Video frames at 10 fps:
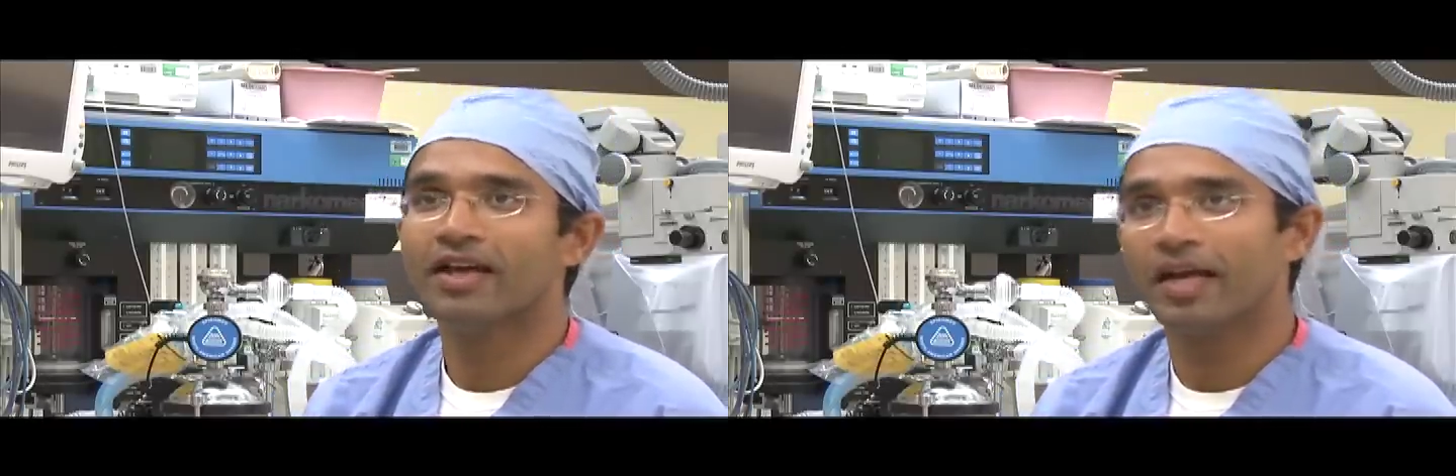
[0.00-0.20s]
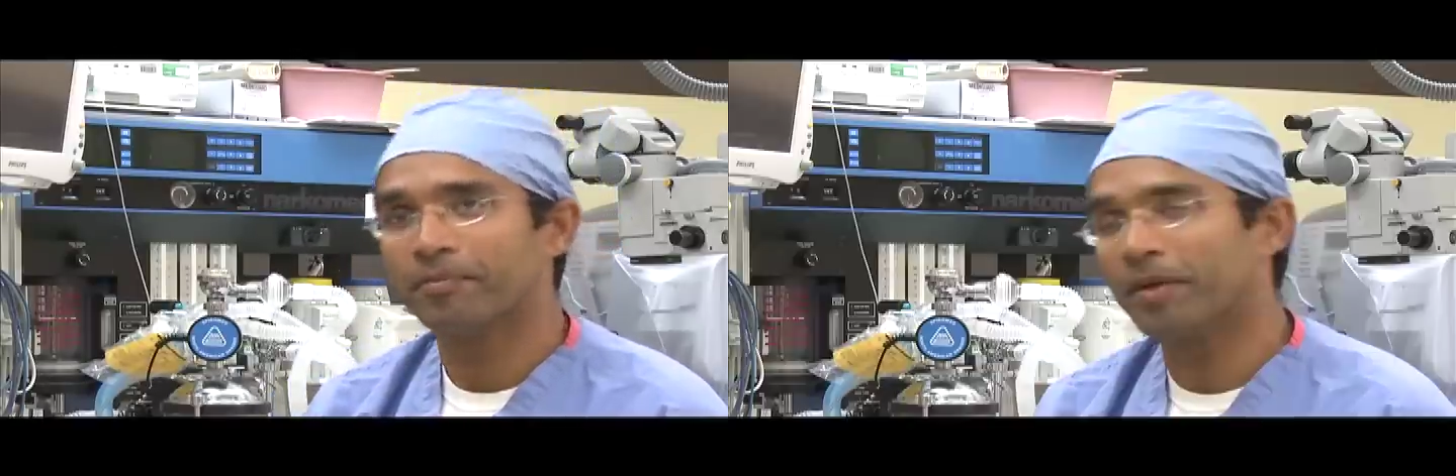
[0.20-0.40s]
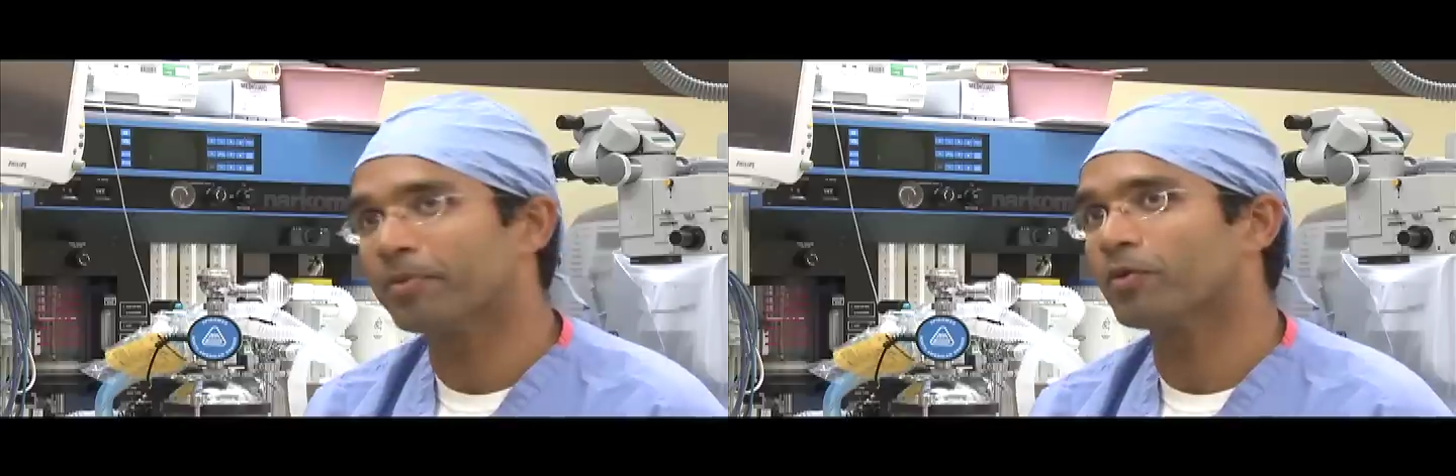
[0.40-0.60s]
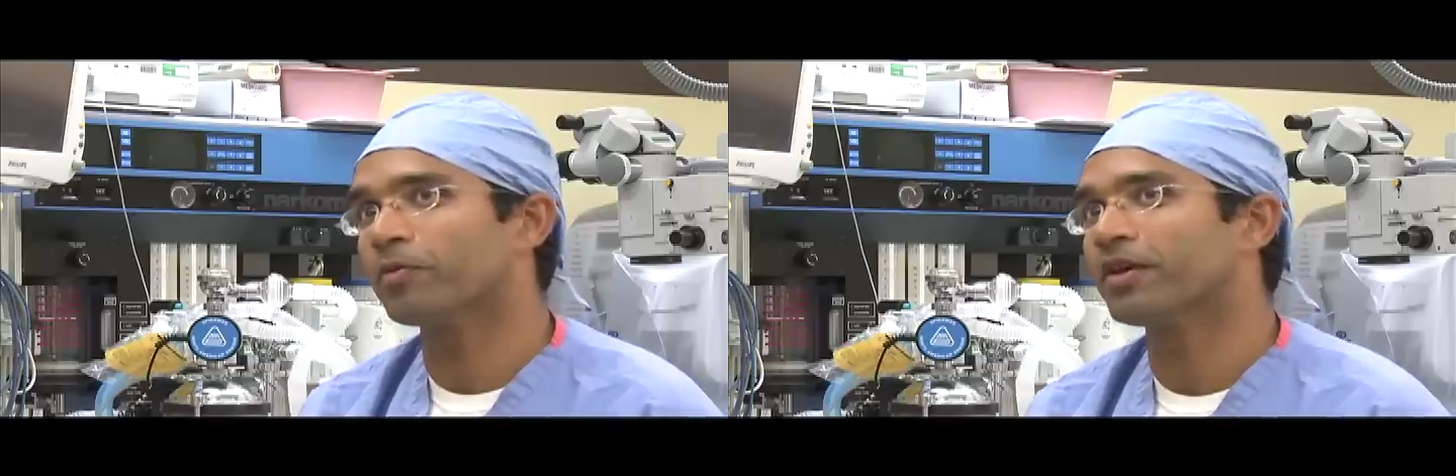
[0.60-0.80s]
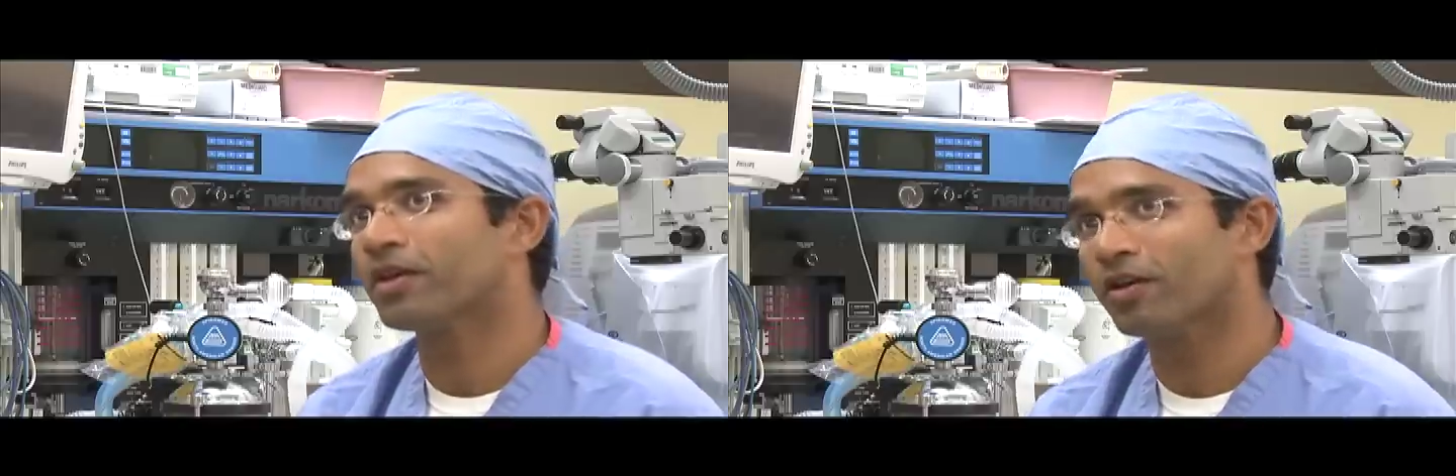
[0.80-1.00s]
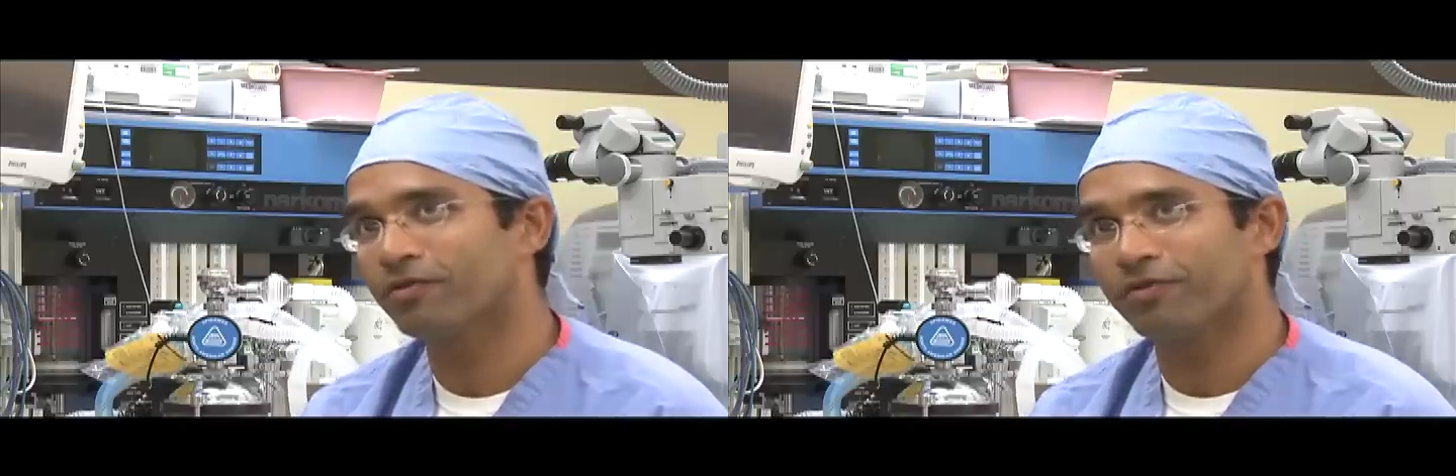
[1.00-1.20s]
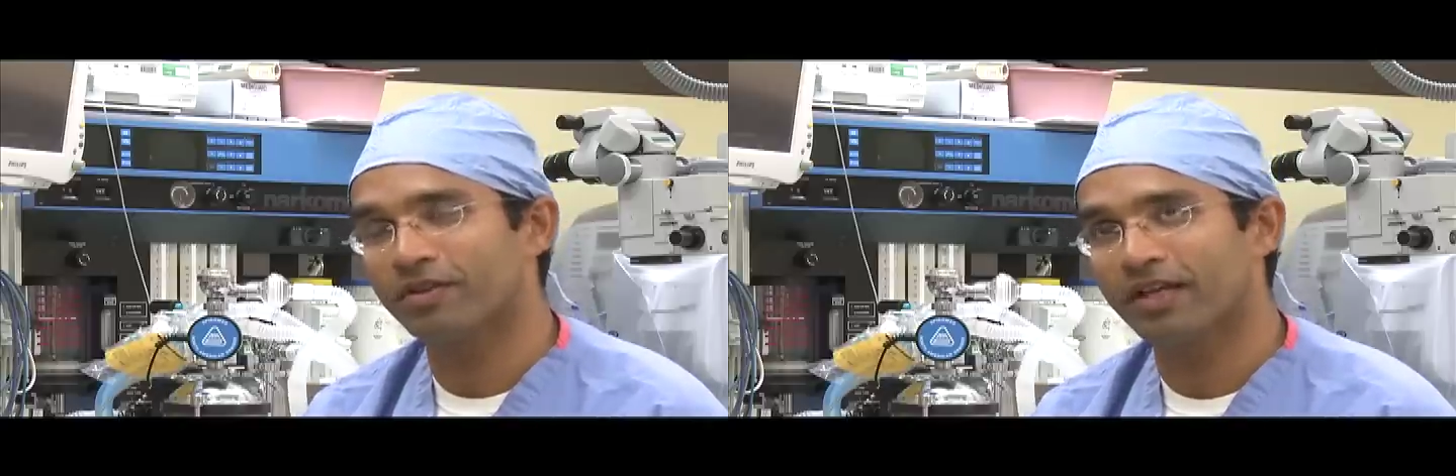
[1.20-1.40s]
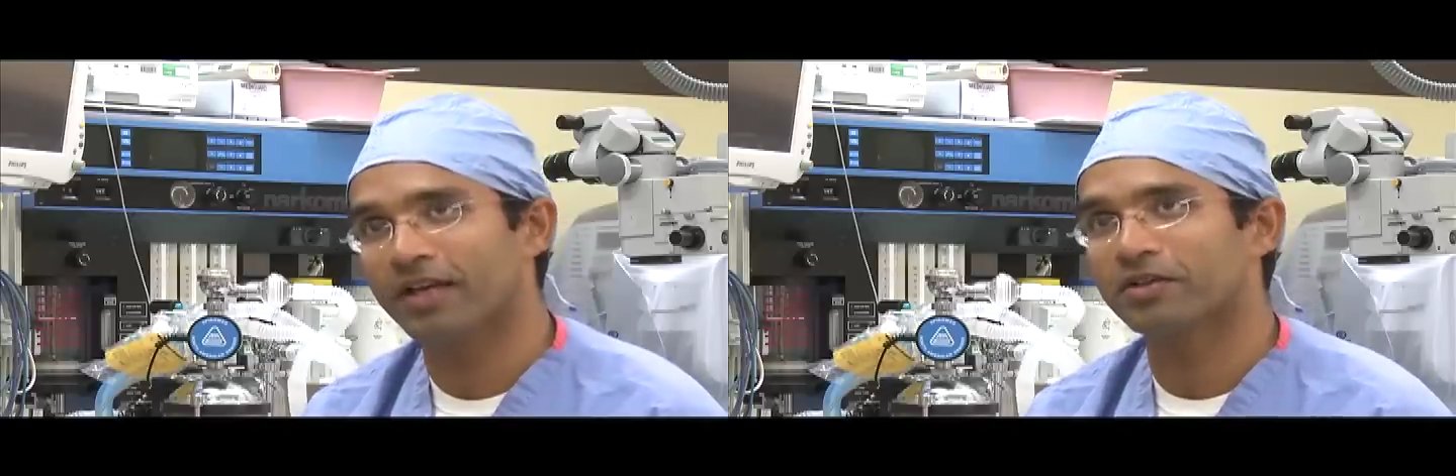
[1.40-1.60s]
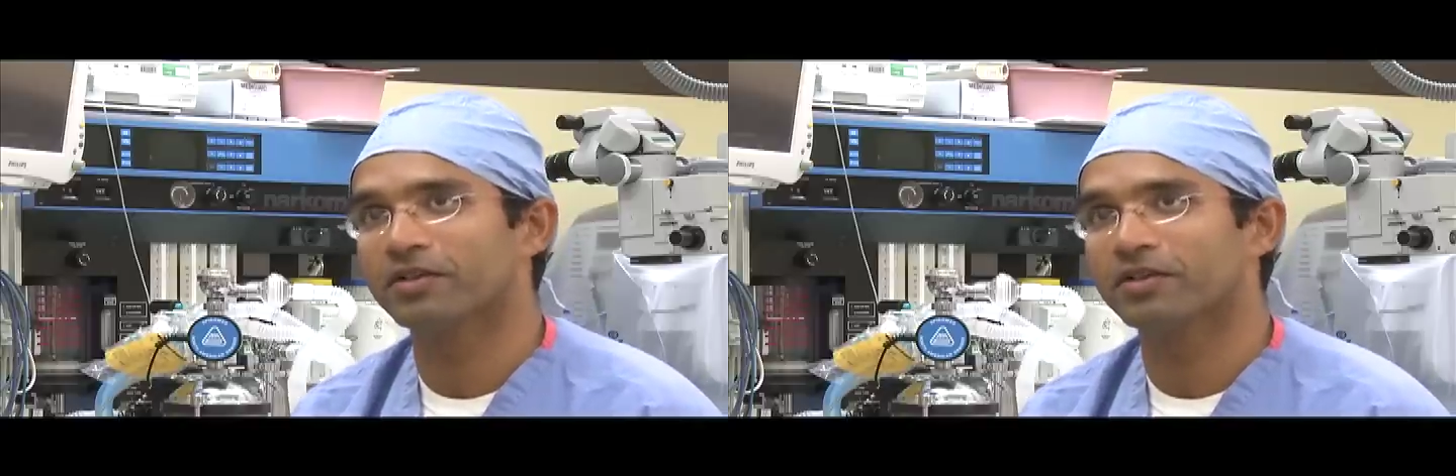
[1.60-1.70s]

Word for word: and people would be careful not